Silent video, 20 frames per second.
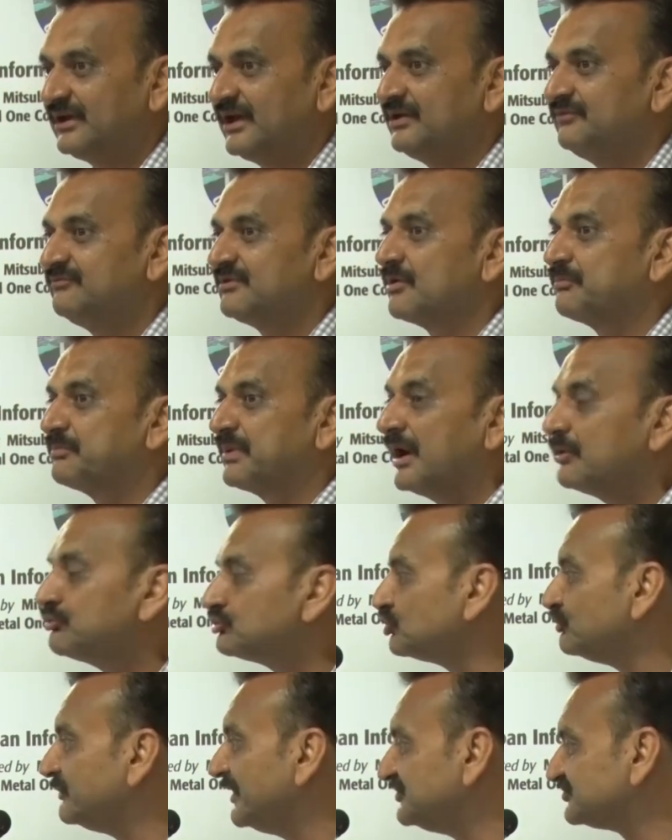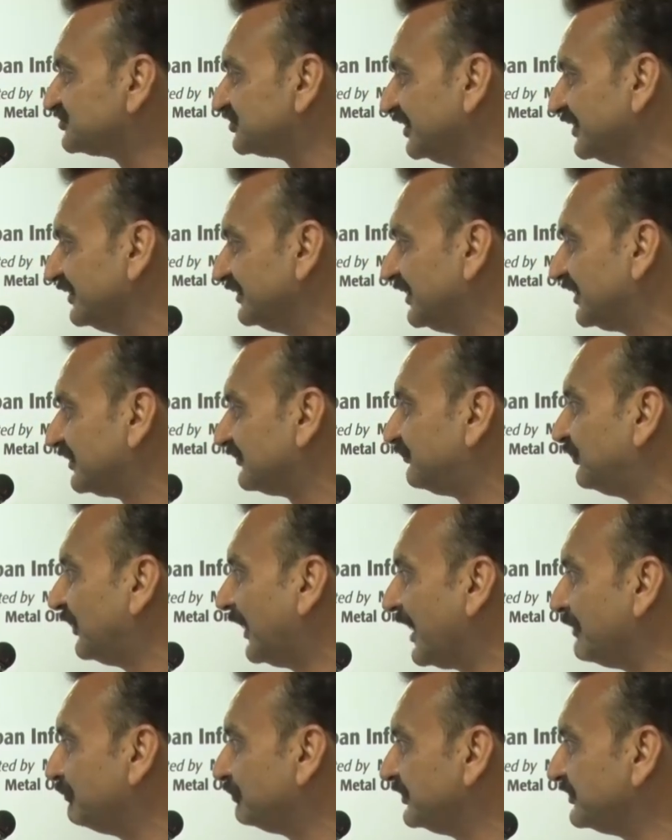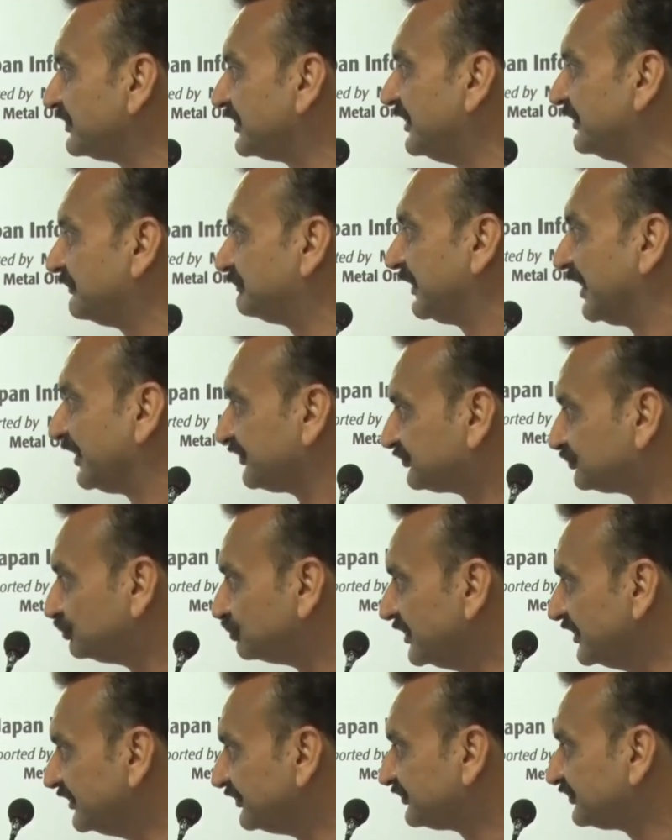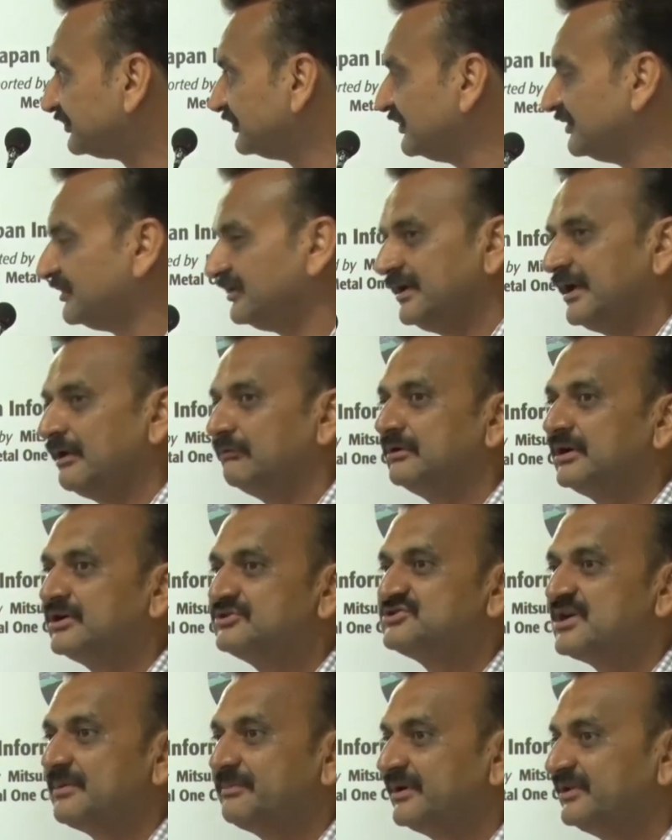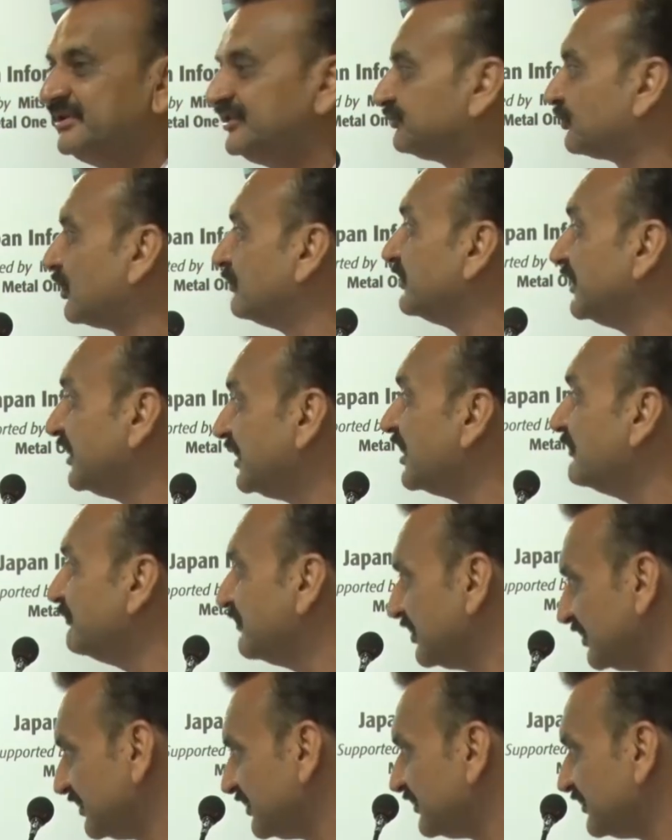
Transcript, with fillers: and we are proud to mention that 500 plus students have learned Japanese from AMA.